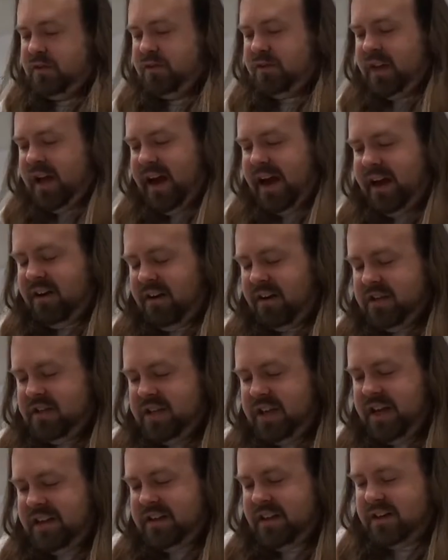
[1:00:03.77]
of liar and
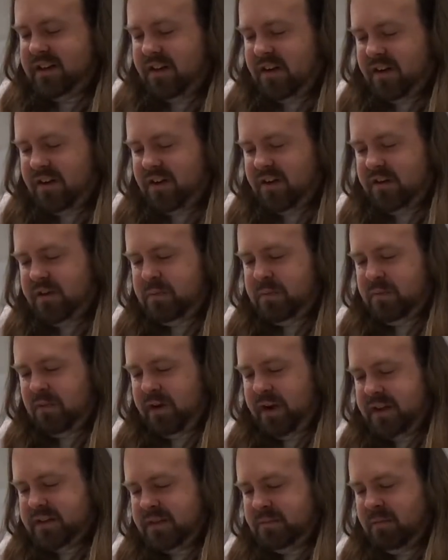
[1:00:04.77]
cheat the dark earth
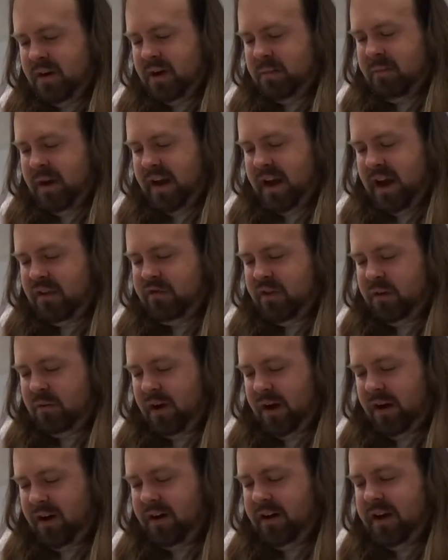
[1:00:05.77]
breeds among men
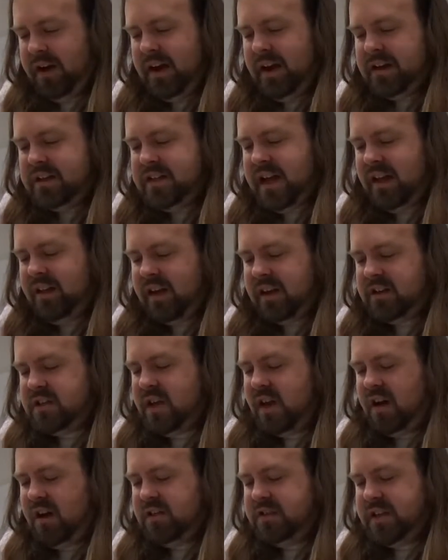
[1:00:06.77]
everywhere, telling
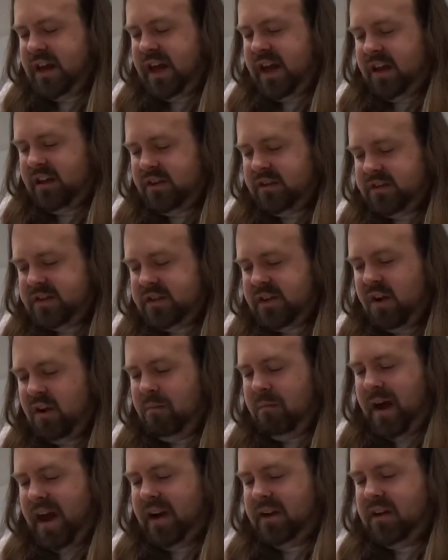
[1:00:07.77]
tall tales no
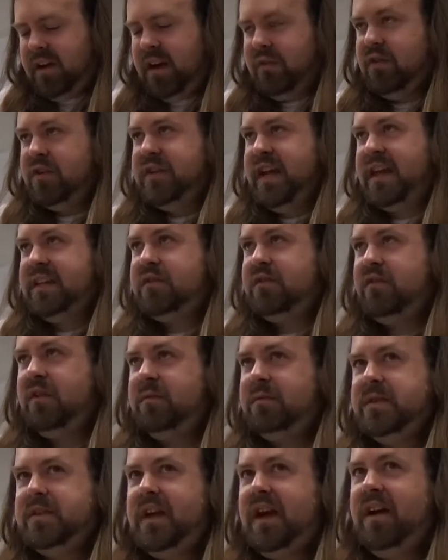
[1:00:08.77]
man could ever test for
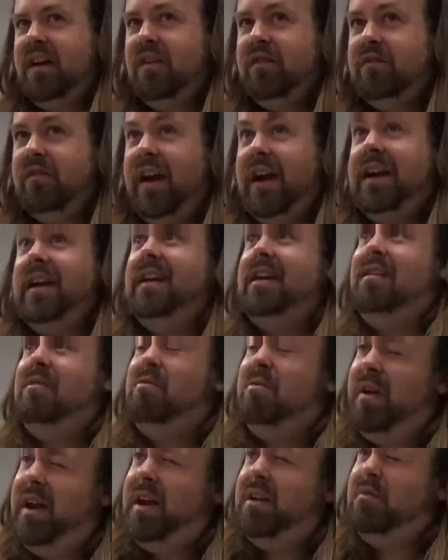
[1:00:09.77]
himself, right?
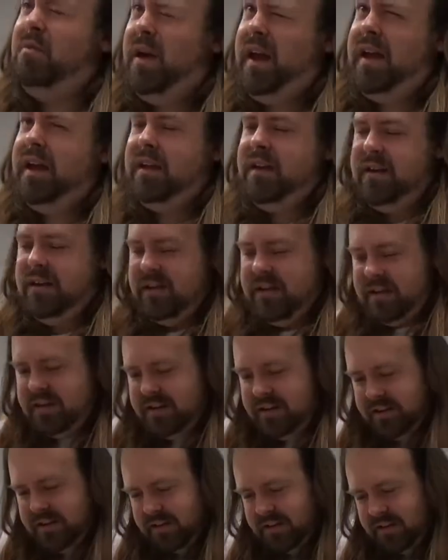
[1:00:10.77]
Wink, wink.
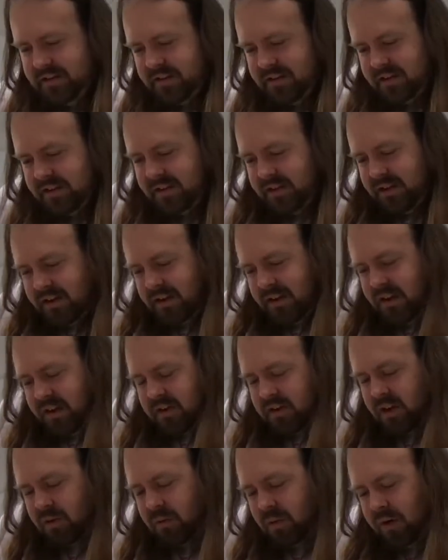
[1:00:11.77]

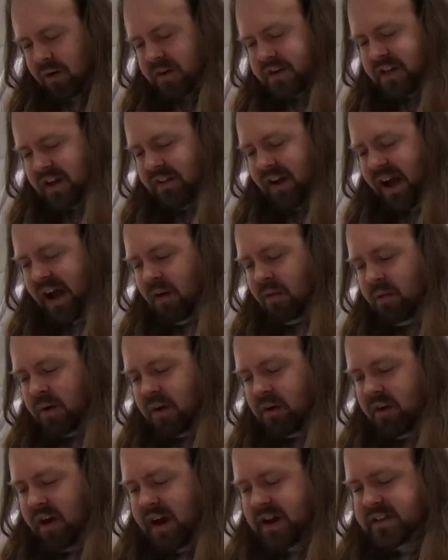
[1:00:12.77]
Your words have outward
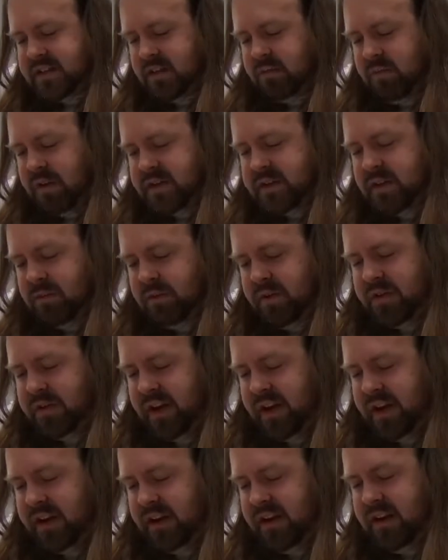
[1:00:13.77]
grace and wisdom
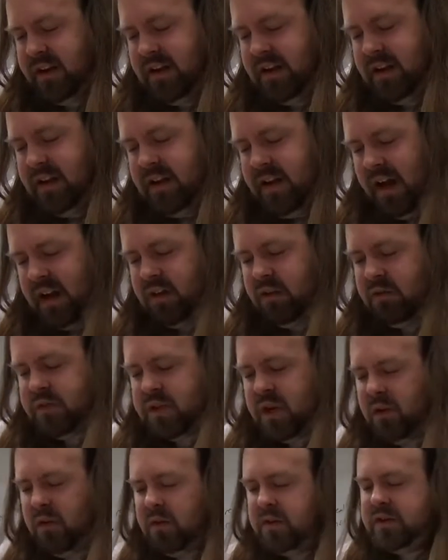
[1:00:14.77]
within, and you have
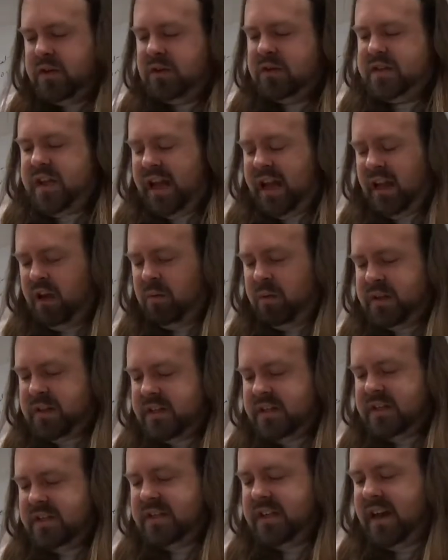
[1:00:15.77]
told your tale with
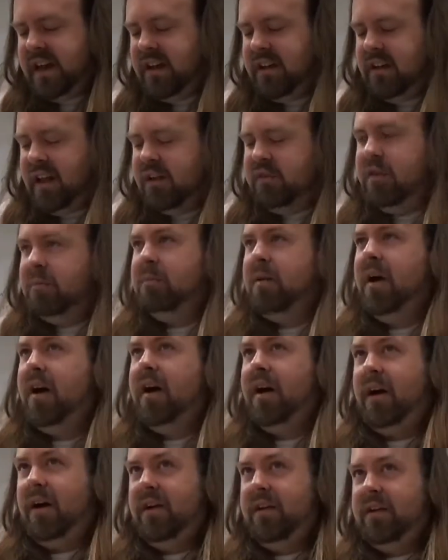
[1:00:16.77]
the skill of a
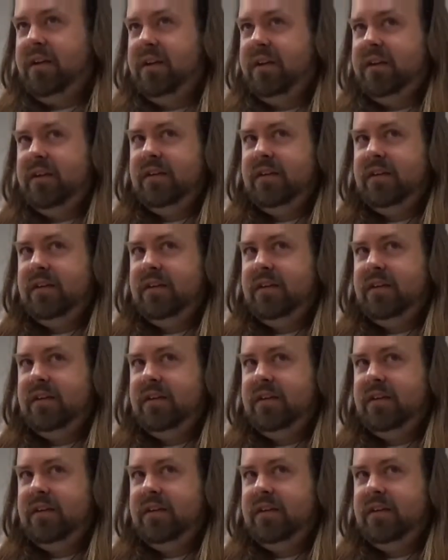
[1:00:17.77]
bard,